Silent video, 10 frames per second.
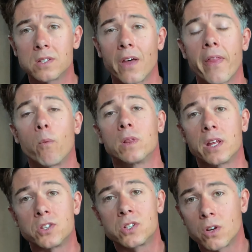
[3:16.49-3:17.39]
and that will
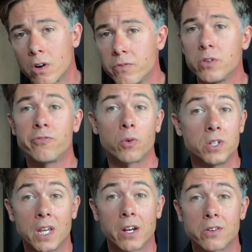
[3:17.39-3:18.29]
then serve you for
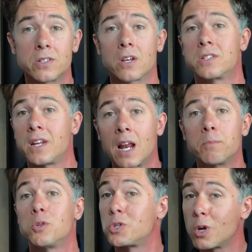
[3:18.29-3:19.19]
years, because it helps
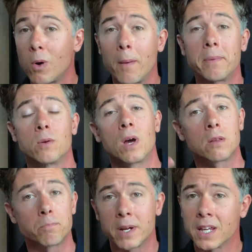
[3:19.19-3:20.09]
you show up and it will
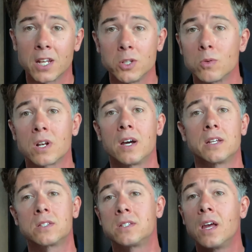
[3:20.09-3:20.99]
help bring in new
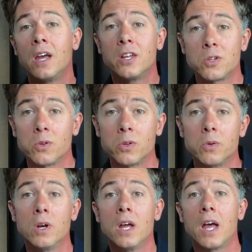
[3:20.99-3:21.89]
clients to you